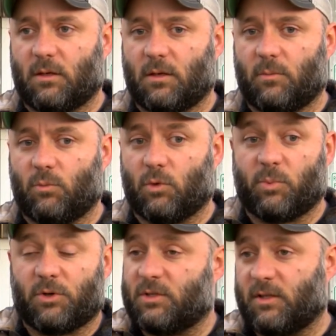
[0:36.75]
Um, we're
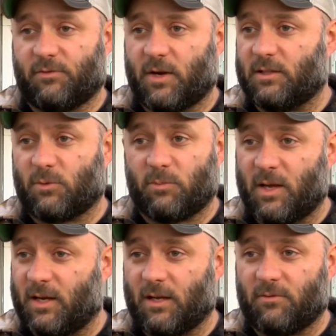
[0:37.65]
personally friends with
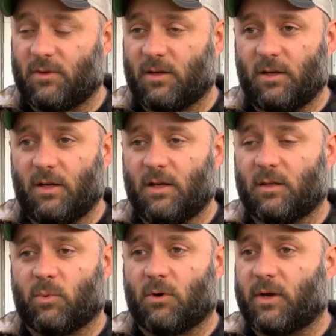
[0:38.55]
many of the, the
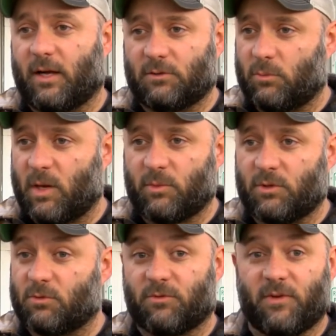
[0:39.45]
borough council
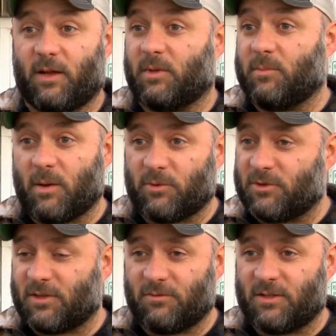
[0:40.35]
members or family
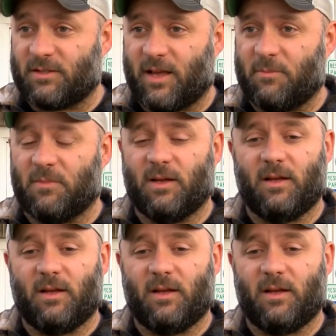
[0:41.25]
members of the same,